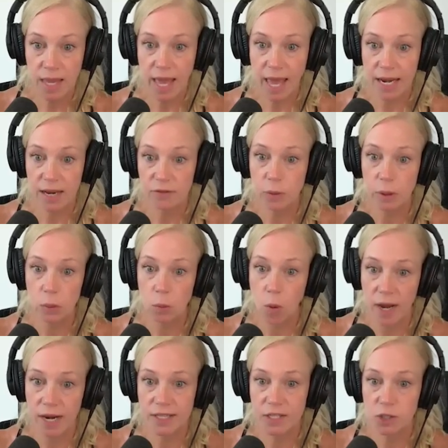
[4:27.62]
And if we
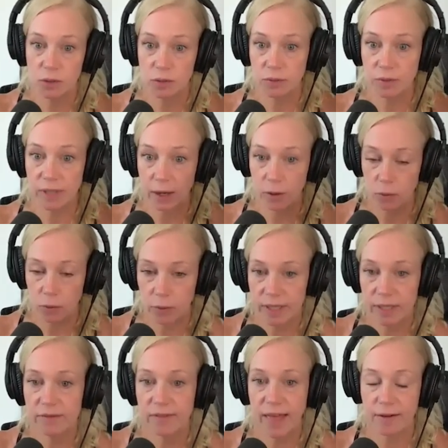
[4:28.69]
wanted to get rid
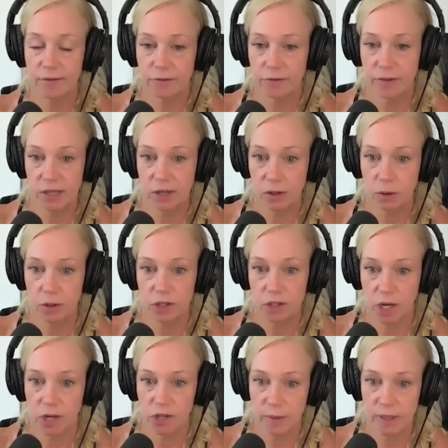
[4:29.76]
of that fear or
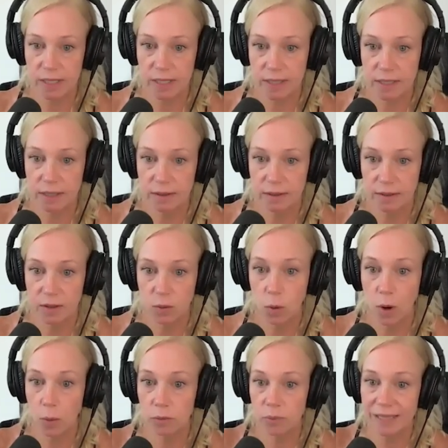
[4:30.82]
judgment, then
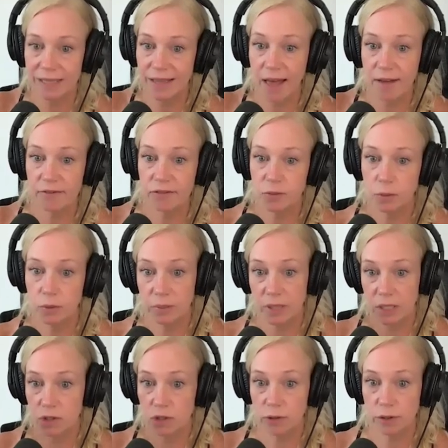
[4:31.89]
what would be left would
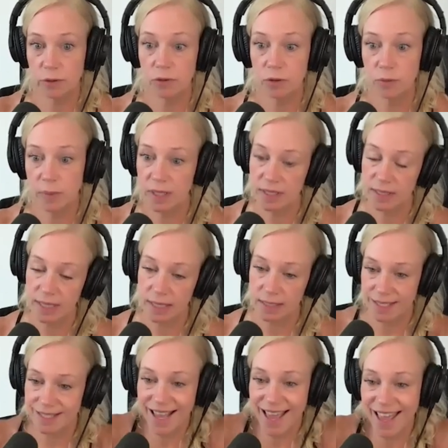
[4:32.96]
be truth. Because as
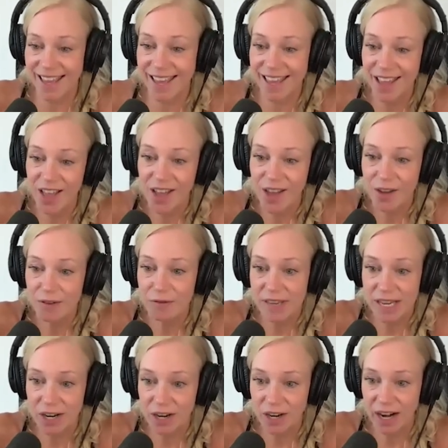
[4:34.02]
I say,
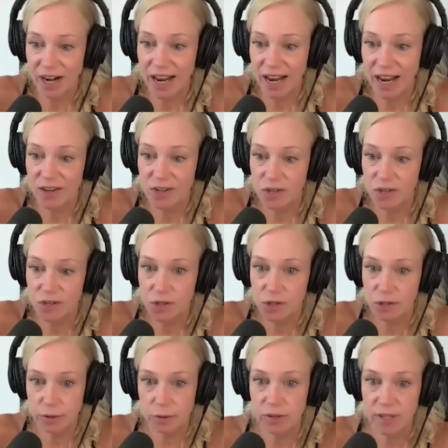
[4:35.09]
fear and
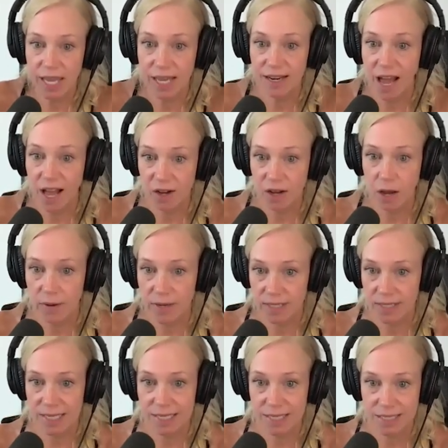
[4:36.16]
truth cannot
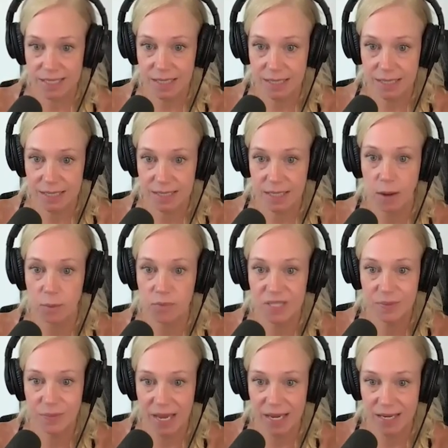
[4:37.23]
coexist in the same
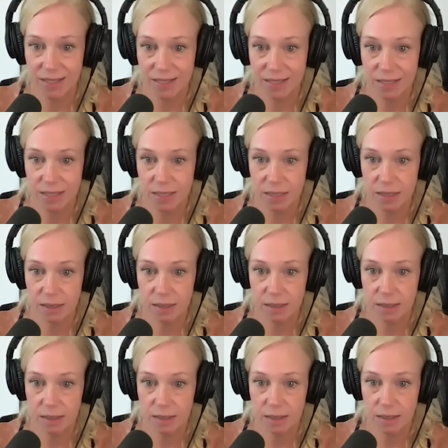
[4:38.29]
space.
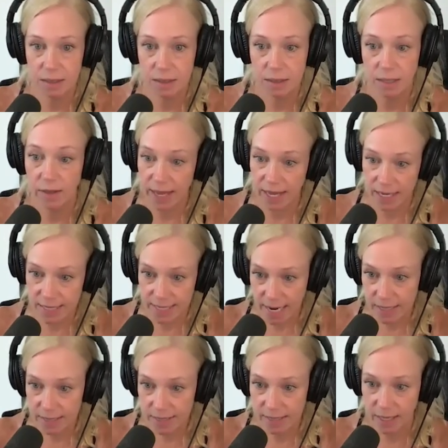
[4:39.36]
Mm-hmm. Now they can
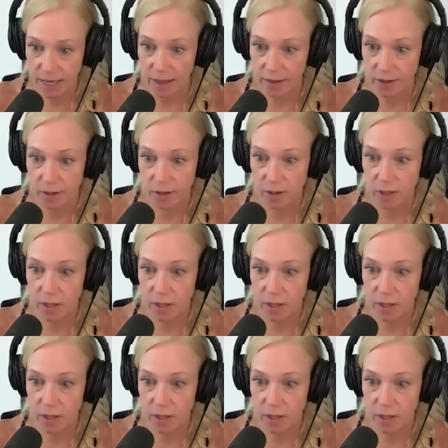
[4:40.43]
dance together,